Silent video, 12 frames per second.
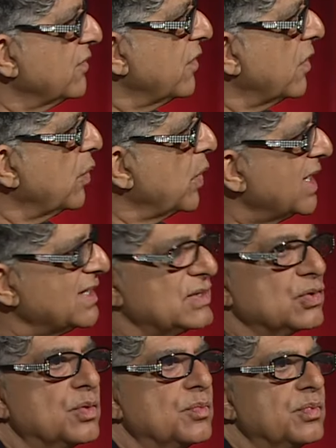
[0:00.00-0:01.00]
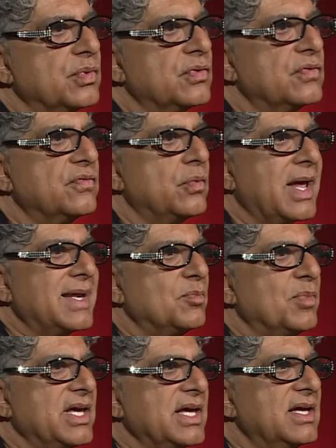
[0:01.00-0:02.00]
for ways to improve well
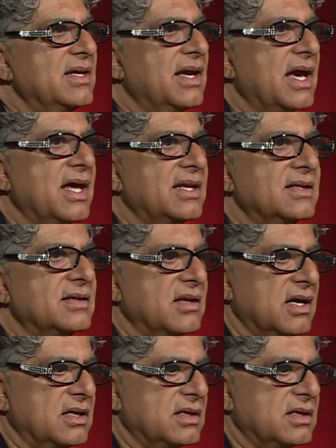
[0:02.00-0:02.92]
being and